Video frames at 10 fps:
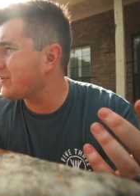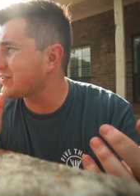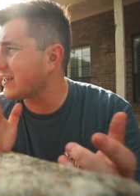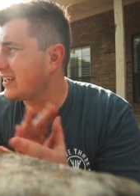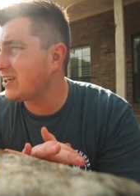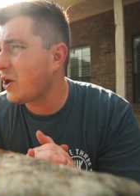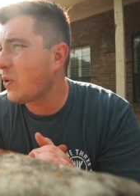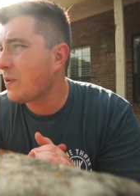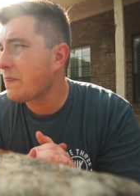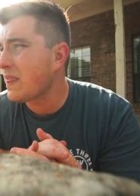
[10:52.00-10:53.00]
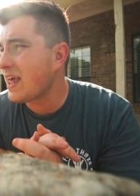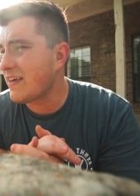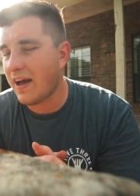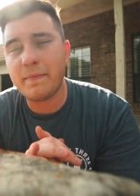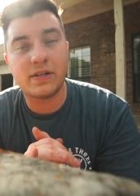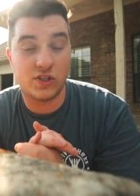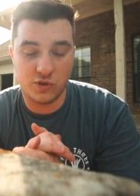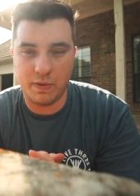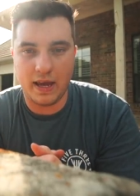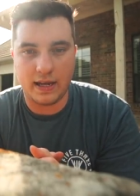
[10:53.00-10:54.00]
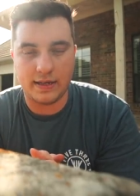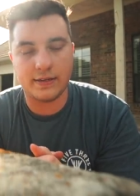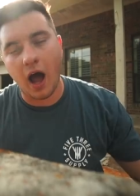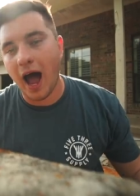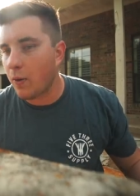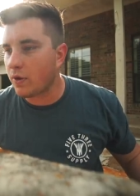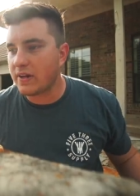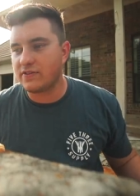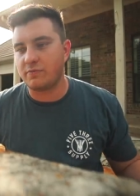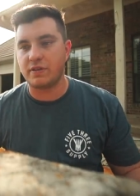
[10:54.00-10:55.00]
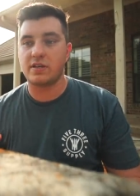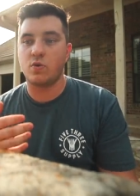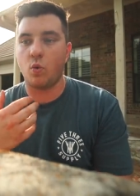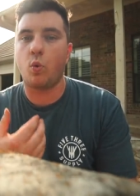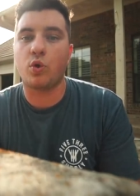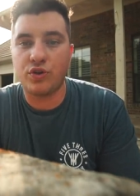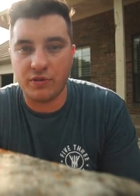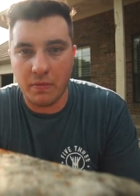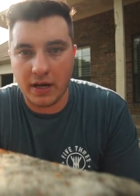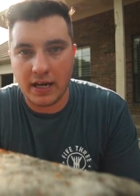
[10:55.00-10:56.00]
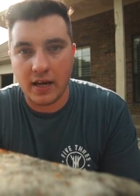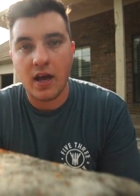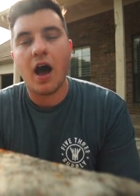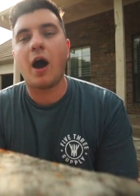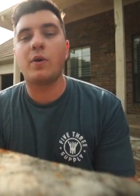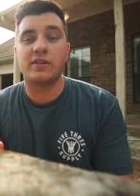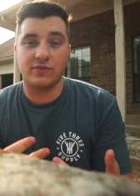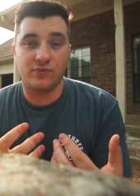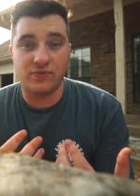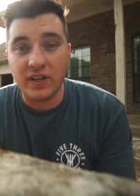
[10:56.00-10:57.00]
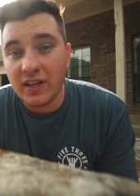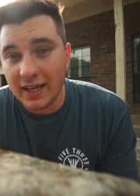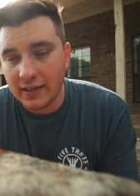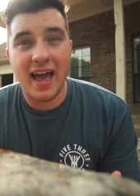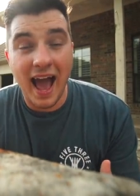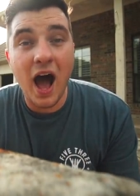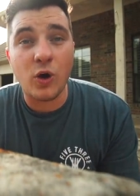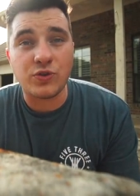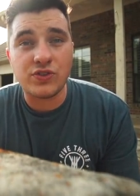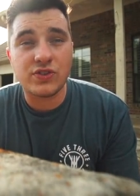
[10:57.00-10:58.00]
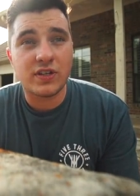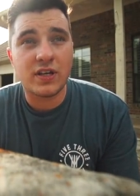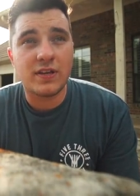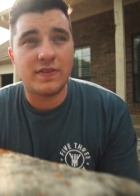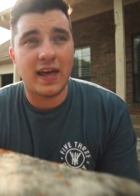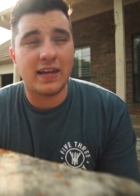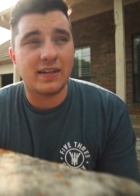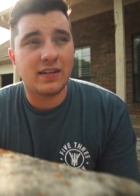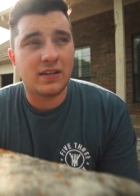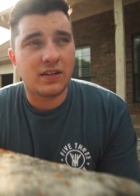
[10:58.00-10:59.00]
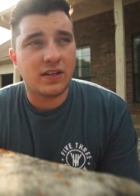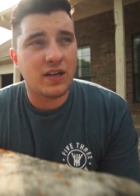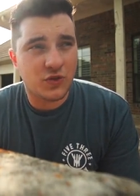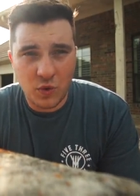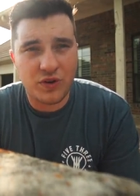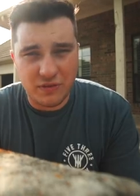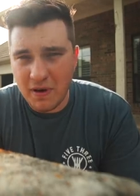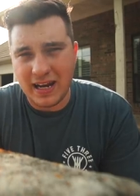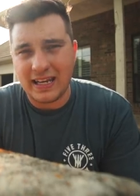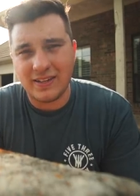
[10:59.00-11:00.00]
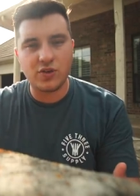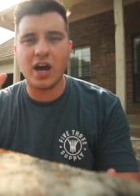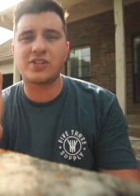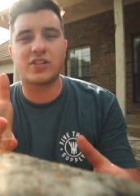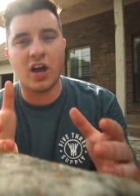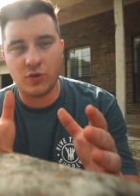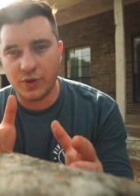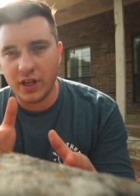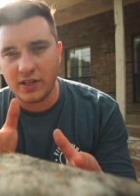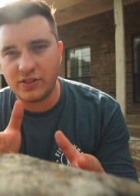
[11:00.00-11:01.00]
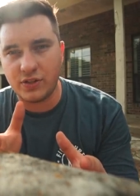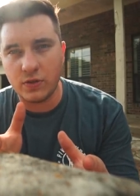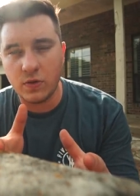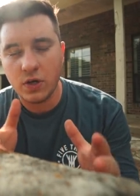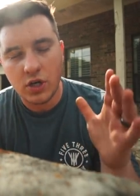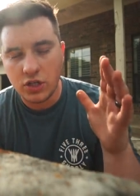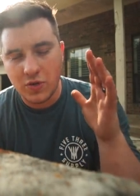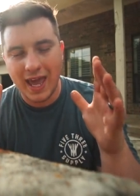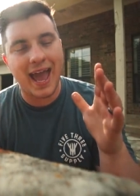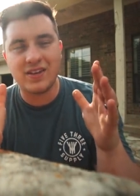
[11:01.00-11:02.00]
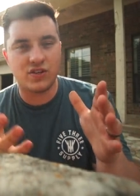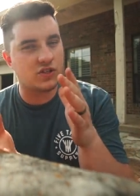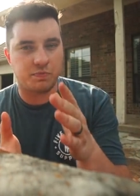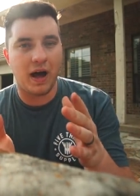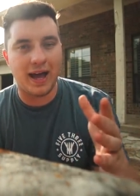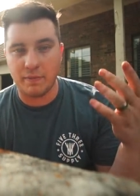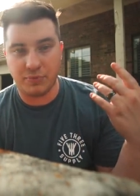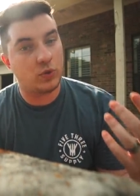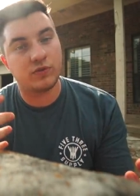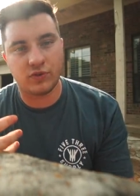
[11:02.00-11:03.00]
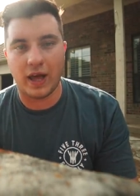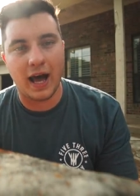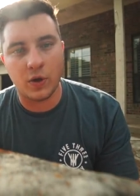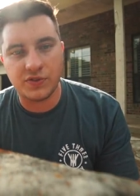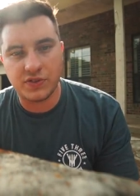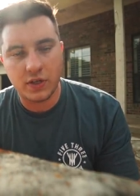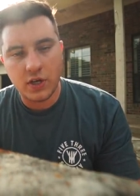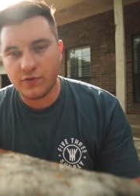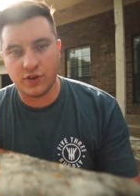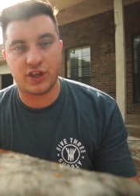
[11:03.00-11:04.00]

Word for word: was like, you know, if I'm gonna spend, I want it to be worth the money. I want it to feel like a house that it's worth the money. You guys got to realize too, you can't just buy a beautiful house for